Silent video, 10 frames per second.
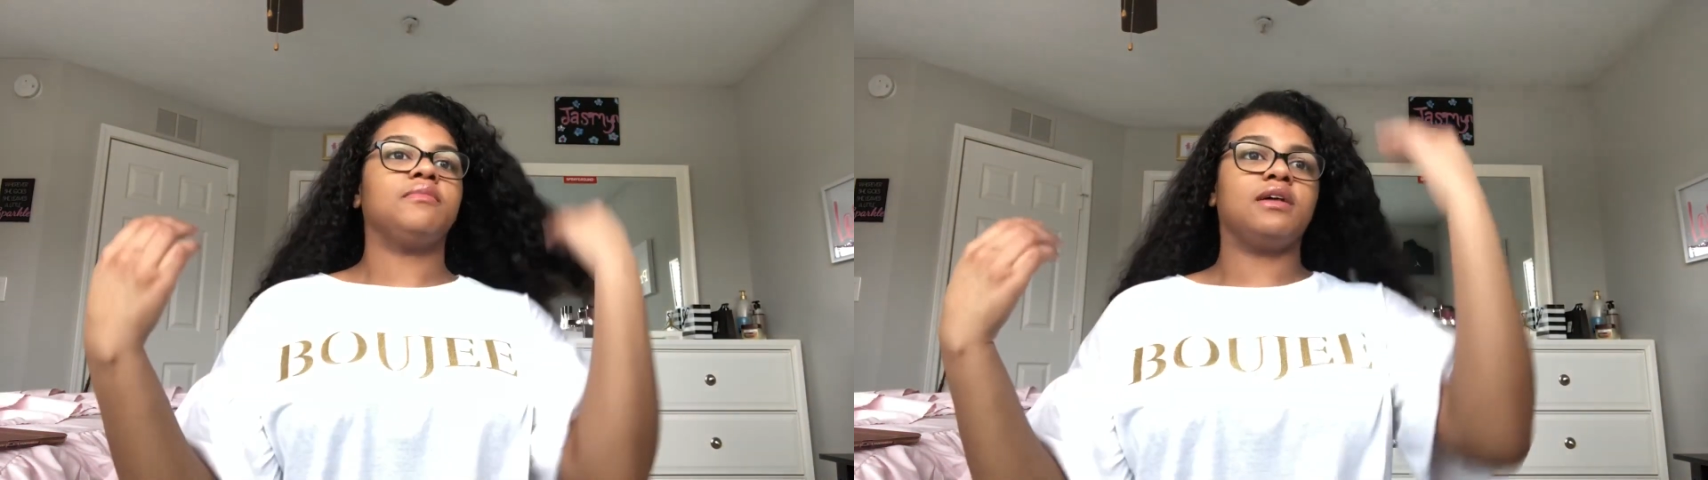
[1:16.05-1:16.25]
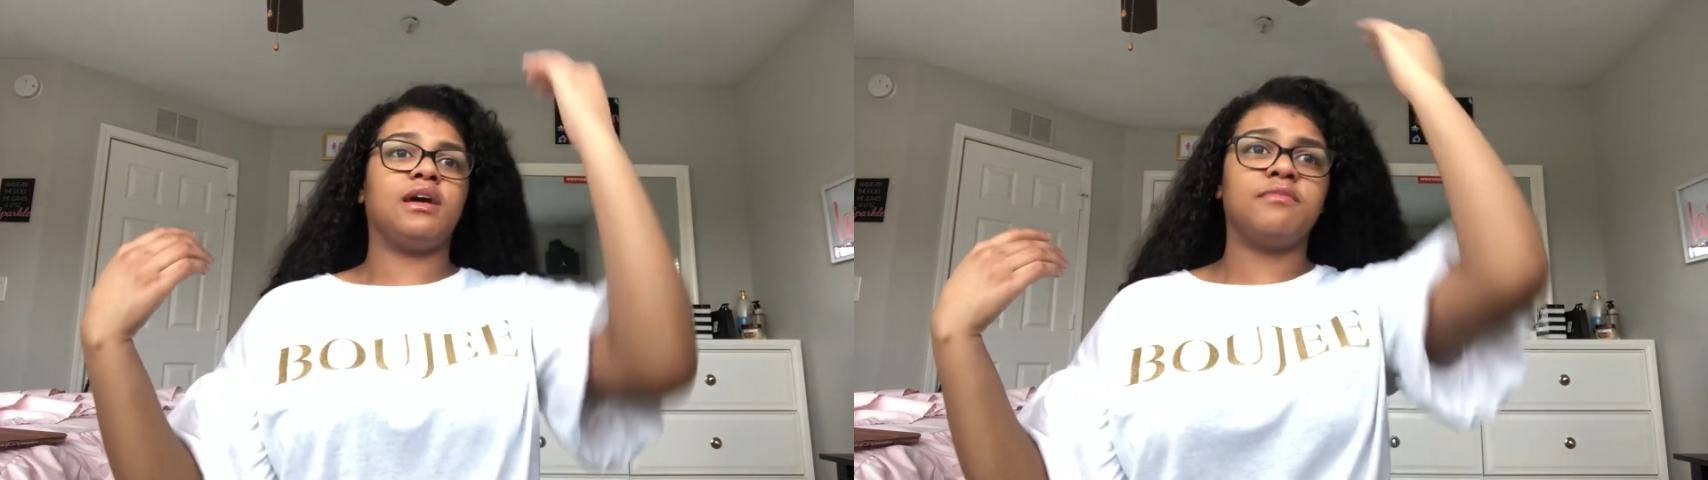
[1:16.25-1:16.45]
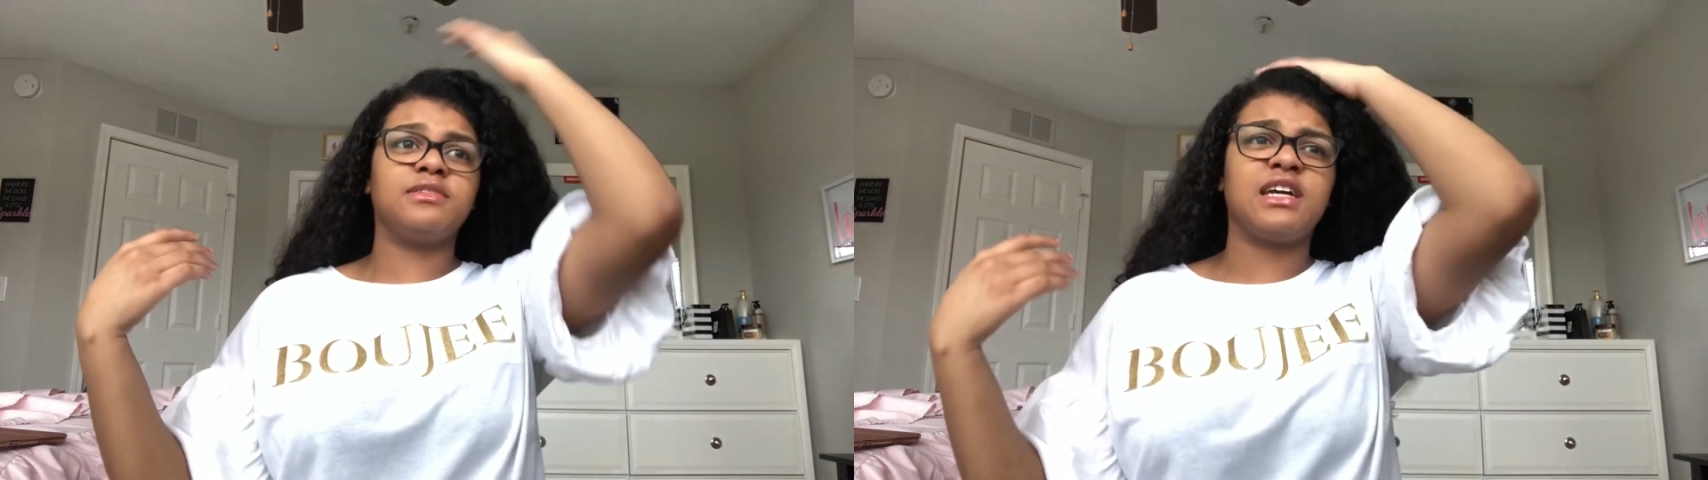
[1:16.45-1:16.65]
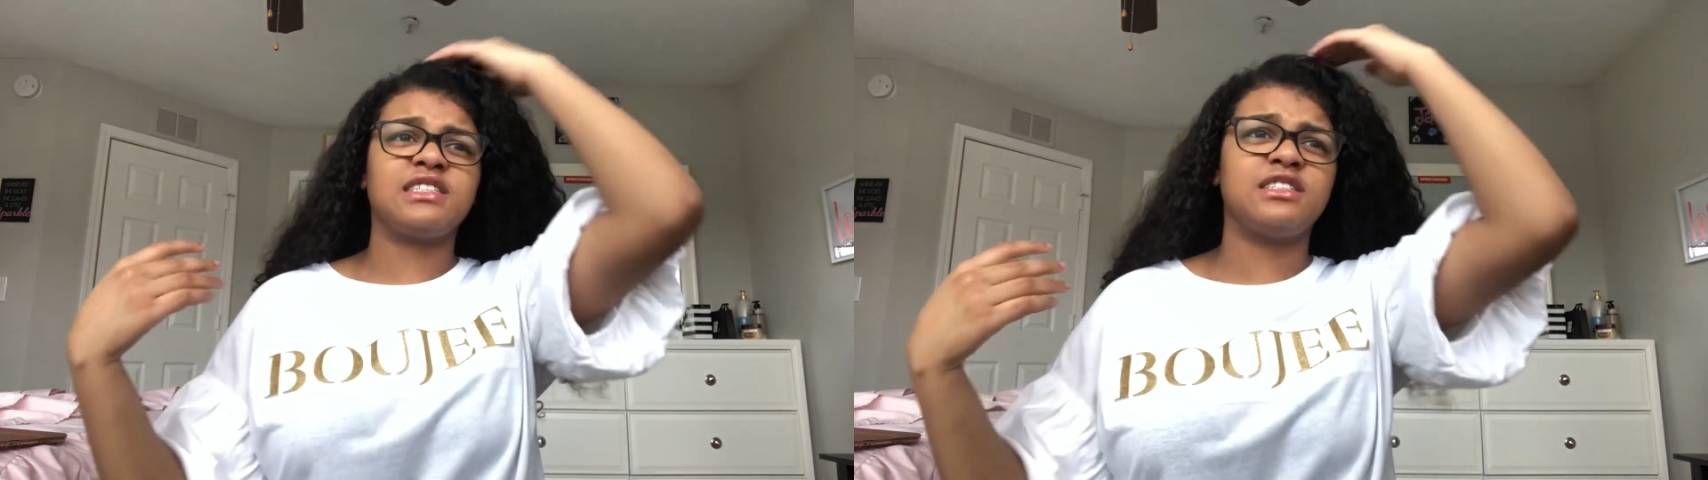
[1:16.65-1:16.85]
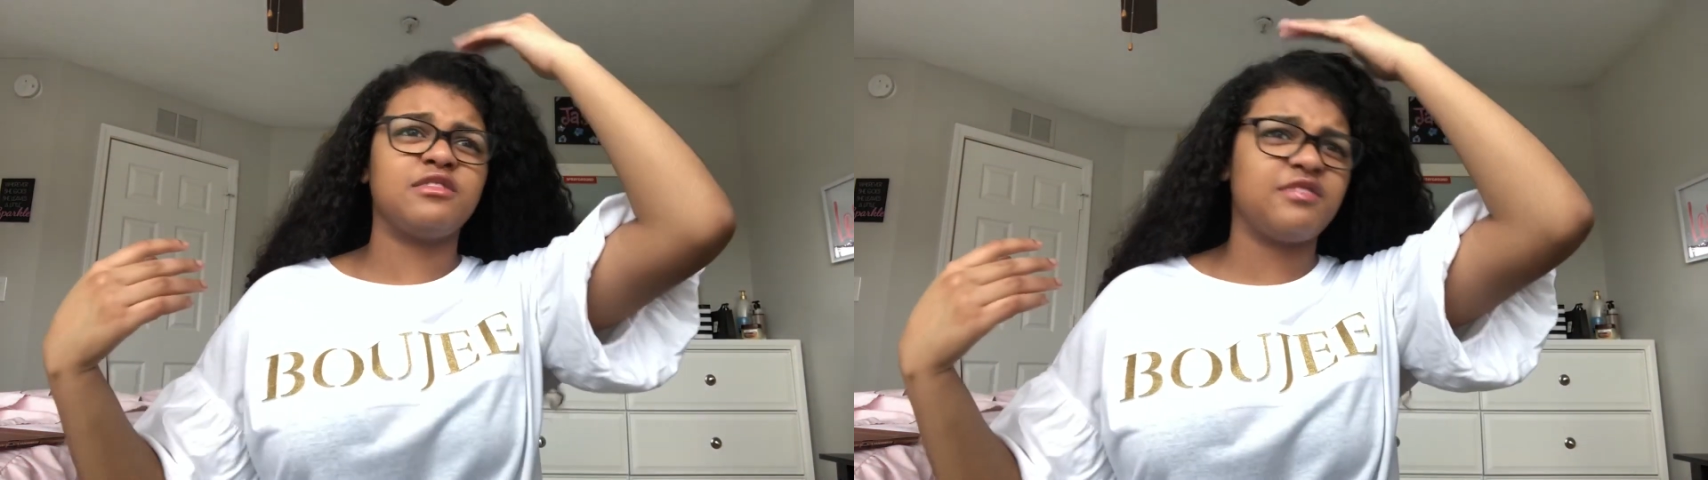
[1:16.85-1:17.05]
but I
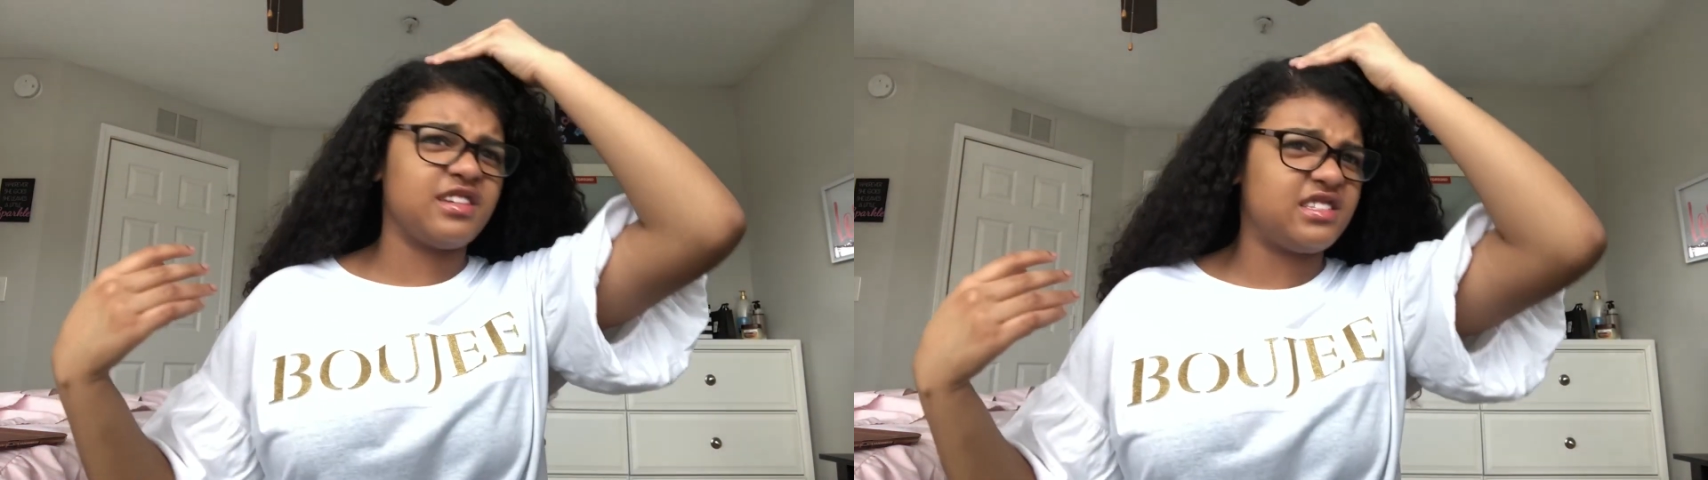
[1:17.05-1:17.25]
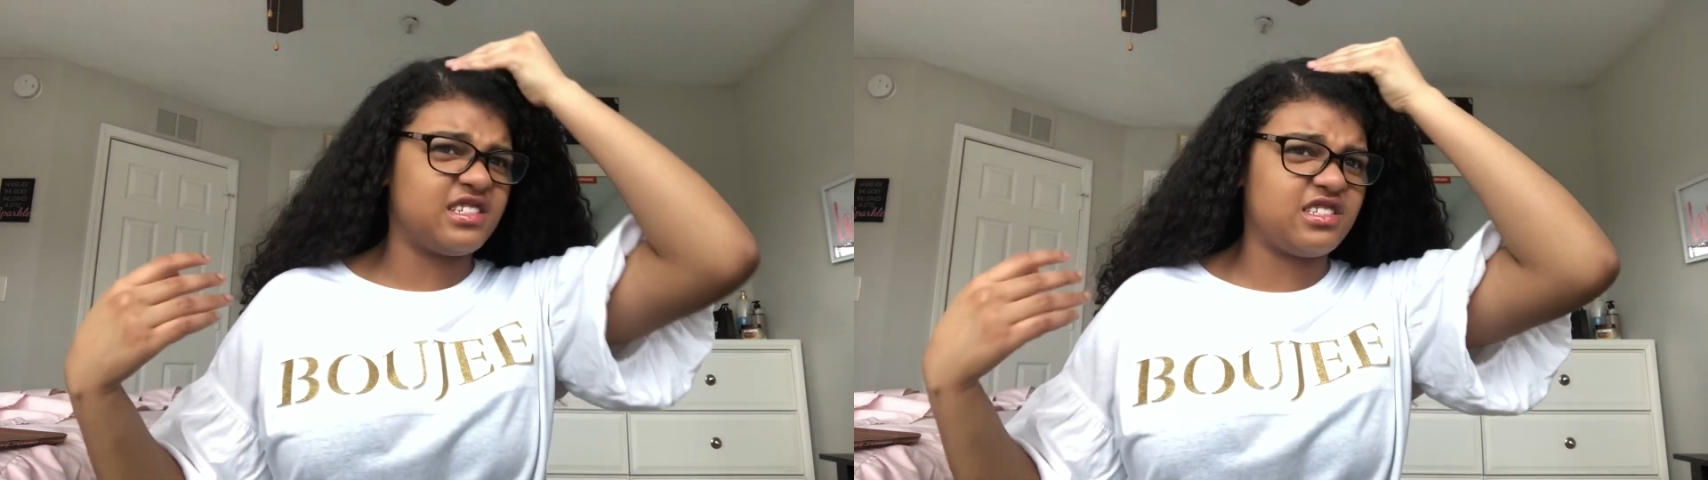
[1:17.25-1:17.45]
still wanted to